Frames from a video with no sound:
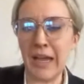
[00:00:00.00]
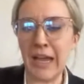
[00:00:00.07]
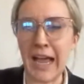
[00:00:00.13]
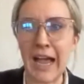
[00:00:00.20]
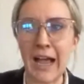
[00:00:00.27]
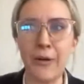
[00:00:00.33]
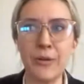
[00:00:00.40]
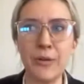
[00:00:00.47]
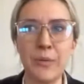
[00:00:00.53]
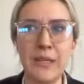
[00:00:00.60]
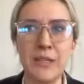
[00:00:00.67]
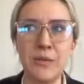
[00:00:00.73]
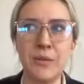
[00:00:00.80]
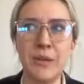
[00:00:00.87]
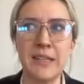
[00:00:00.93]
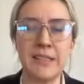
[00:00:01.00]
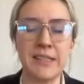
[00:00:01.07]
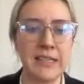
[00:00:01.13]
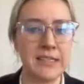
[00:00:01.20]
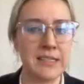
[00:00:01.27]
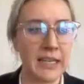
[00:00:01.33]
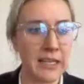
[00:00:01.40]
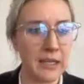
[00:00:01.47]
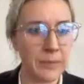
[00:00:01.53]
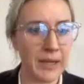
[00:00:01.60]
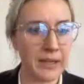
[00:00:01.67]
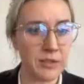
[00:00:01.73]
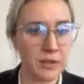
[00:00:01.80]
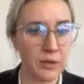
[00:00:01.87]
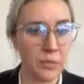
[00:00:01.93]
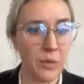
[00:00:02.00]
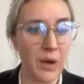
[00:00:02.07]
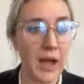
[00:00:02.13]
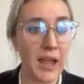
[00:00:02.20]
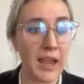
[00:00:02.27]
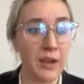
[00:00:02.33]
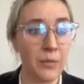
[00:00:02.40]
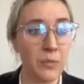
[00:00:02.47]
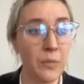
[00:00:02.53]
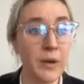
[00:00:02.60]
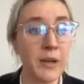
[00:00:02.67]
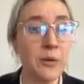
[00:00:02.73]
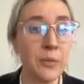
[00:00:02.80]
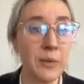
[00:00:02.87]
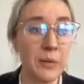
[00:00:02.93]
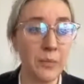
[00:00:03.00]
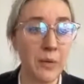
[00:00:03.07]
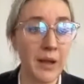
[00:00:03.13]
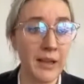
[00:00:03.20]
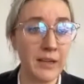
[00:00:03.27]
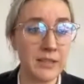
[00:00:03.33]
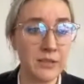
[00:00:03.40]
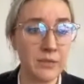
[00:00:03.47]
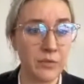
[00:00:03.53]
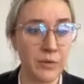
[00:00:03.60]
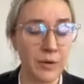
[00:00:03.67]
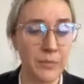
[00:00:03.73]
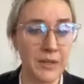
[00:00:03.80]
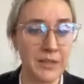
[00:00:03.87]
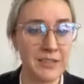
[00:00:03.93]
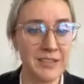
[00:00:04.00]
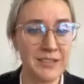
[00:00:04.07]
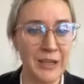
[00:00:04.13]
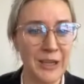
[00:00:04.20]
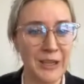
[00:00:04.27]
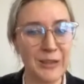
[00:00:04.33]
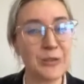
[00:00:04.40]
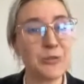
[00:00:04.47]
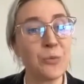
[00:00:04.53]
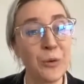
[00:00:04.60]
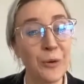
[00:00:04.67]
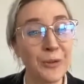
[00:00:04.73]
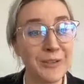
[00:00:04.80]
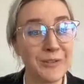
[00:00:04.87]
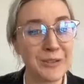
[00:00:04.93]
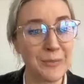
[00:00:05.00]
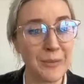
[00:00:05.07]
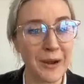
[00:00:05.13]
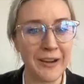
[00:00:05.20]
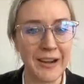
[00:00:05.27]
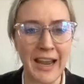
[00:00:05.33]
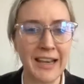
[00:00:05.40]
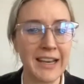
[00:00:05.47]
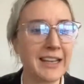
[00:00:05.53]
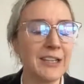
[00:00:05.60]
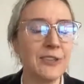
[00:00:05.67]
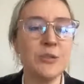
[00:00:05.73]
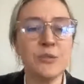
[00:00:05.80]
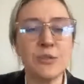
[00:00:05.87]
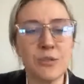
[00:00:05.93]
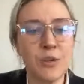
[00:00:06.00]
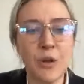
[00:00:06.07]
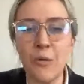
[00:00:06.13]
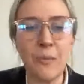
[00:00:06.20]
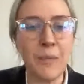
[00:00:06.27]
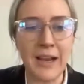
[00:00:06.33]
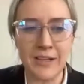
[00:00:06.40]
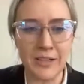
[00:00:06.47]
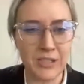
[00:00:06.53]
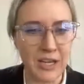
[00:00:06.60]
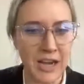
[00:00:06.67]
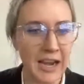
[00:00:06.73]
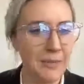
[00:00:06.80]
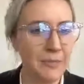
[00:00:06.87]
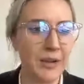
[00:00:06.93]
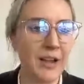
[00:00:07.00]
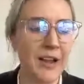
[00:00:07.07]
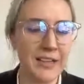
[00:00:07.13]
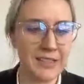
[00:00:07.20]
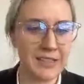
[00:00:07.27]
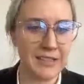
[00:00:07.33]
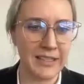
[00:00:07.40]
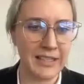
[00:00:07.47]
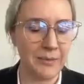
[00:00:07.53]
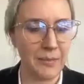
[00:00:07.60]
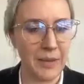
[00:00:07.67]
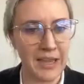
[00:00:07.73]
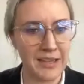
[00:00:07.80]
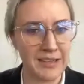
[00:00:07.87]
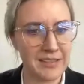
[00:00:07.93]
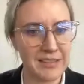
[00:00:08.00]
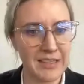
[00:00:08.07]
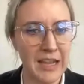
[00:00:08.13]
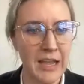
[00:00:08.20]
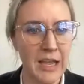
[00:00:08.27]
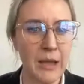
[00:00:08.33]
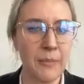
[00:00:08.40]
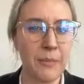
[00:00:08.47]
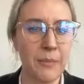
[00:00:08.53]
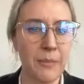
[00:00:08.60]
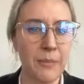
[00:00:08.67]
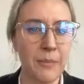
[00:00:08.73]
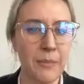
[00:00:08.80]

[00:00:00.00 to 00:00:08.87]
how do we do this is getting back to the why. What do we want from this world of smart? And it can do so much. I am constantly amazed by